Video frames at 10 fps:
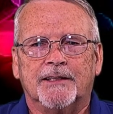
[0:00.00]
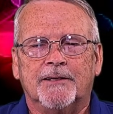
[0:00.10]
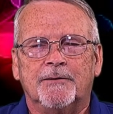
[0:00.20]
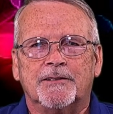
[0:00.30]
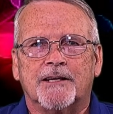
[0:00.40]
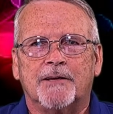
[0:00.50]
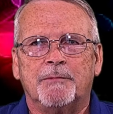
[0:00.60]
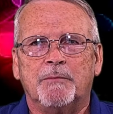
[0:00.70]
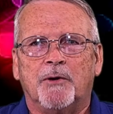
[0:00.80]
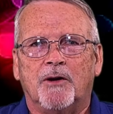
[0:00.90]
I know it's got to
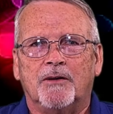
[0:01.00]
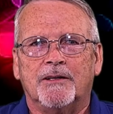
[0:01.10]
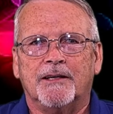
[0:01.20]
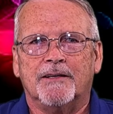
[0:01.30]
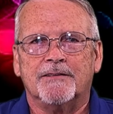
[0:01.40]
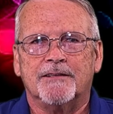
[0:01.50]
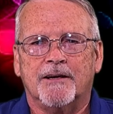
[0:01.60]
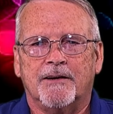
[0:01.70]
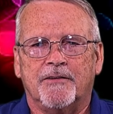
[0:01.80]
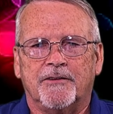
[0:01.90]
be balling down
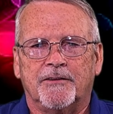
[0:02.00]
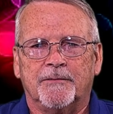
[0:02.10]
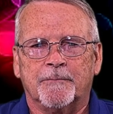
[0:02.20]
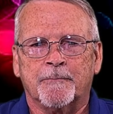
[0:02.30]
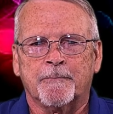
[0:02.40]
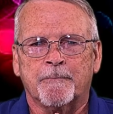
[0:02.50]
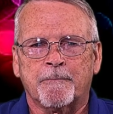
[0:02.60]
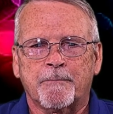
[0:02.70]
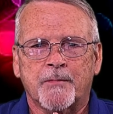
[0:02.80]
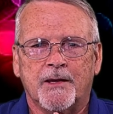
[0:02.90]
south.
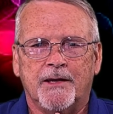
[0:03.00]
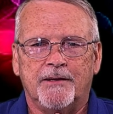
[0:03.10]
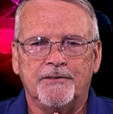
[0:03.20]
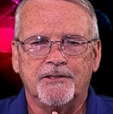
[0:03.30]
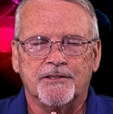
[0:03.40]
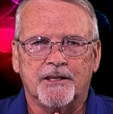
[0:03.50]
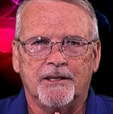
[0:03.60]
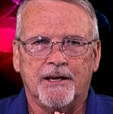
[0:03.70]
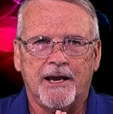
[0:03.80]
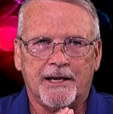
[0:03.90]
And it's just
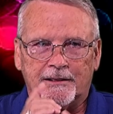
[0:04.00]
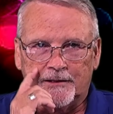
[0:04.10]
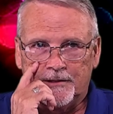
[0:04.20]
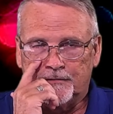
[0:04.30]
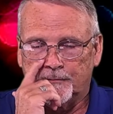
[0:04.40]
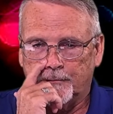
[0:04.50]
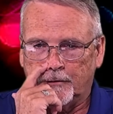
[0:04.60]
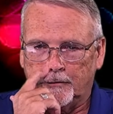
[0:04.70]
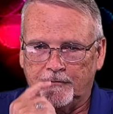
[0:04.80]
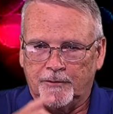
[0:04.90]
getting accolades from
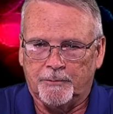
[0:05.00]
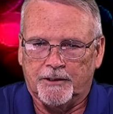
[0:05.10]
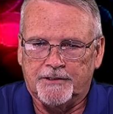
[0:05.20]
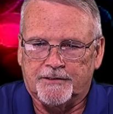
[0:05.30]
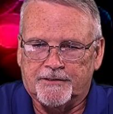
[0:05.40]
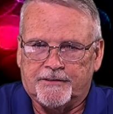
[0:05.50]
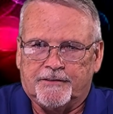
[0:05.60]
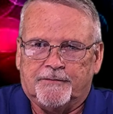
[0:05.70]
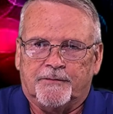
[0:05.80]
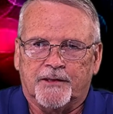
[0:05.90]
all over the place because
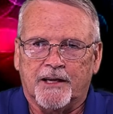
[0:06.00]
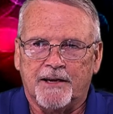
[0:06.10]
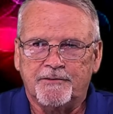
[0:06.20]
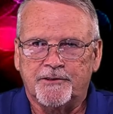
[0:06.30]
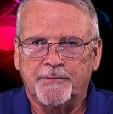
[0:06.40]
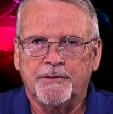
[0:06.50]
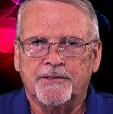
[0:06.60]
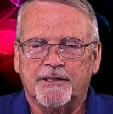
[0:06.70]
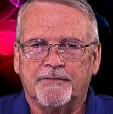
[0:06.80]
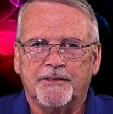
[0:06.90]
of the live streaming
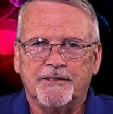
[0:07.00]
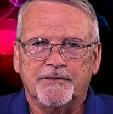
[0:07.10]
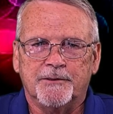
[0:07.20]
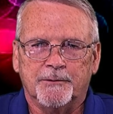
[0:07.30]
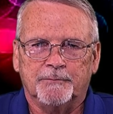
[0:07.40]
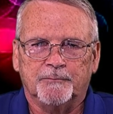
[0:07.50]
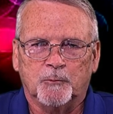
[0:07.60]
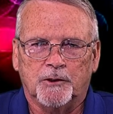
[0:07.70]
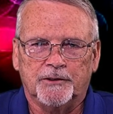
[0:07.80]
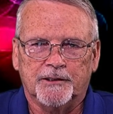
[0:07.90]
stuff that he's doing.
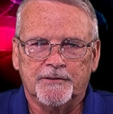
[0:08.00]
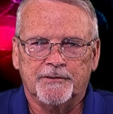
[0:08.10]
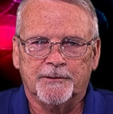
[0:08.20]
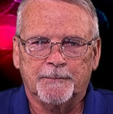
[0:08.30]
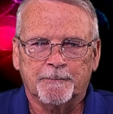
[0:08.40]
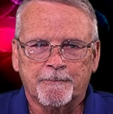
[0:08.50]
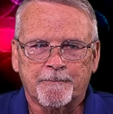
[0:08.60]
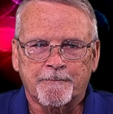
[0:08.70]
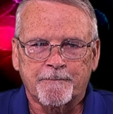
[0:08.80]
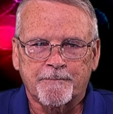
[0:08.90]
Well done, sir.
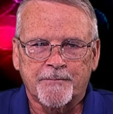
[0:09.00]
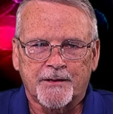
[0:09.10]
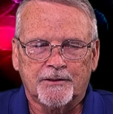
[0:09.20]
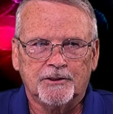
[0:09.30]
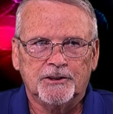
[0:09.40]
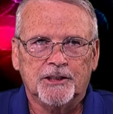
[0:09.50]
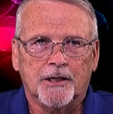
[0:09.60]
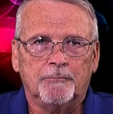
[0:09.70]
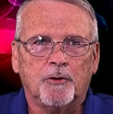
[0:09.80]
Good job.